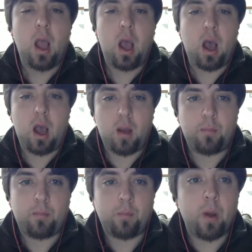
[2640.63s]

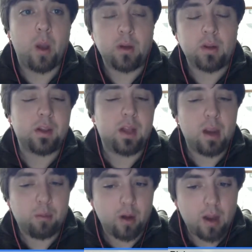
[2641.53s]
When I worked at the
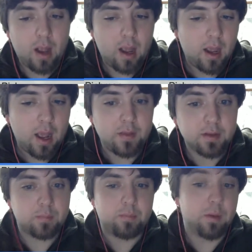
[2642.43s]
library,
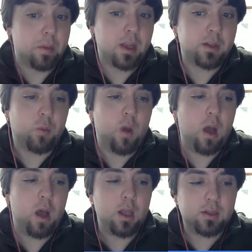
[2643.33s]
the pitch
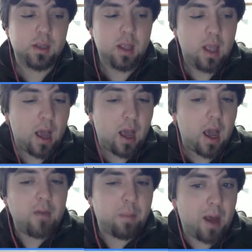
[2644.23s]
was,
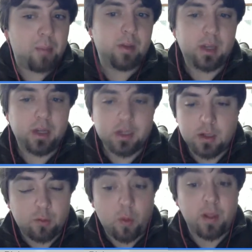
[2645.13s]
I have a
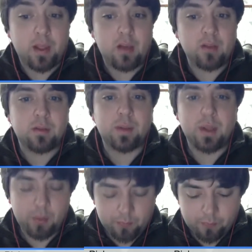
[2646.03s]
population of 20,000
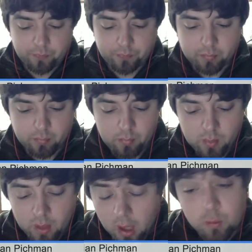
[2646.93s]
people.
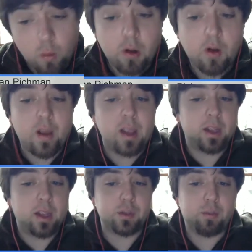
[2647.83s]
I was wondering if I
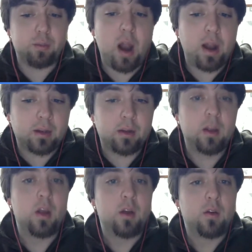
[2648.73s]
can get your product
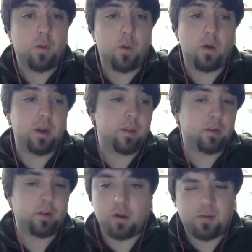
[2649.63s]
for
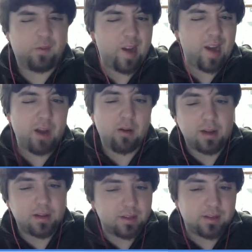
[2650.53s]
either free or
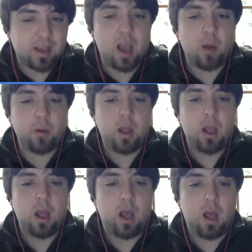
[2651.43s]
at a discount.
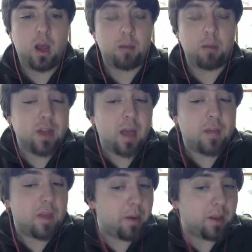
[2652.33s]
There's
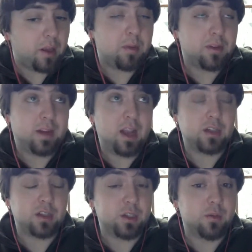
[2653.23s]
not that many companies that
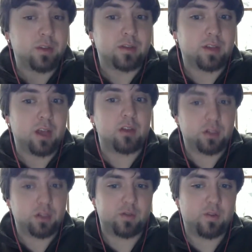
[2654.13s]
actually do discounts
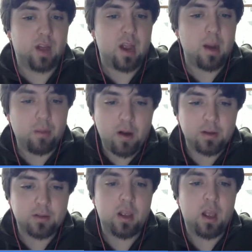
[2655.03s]
just for
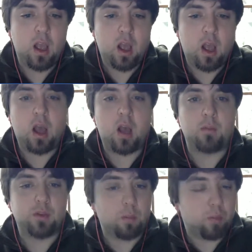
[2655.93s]
libraries.
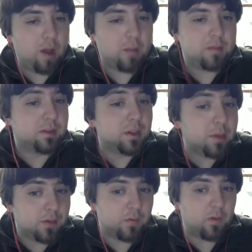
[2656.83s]
So props a little
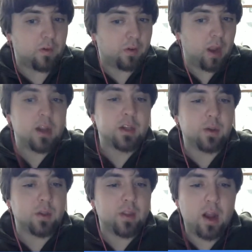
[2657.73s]
bit for kind of
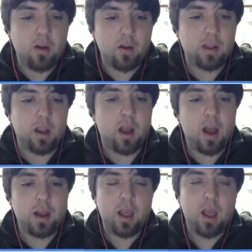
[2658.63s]
doing that early
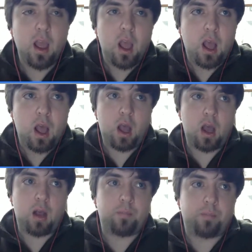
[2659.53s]
on.
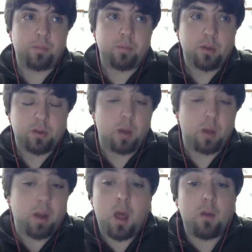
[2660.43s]

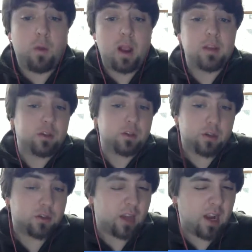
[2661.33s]
But otherwise,
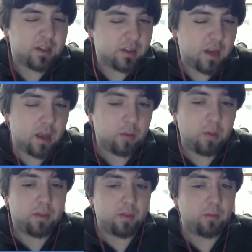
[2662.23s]
you're kind of stuck
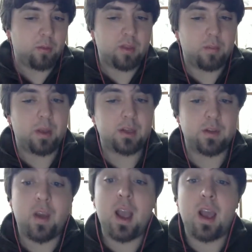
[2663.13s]
with the pitch
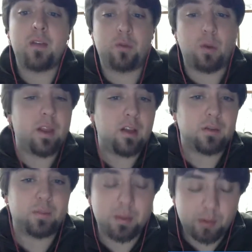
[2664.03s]
of, hey, I have
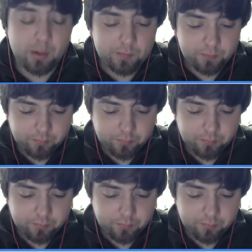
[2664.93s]
20,000 people.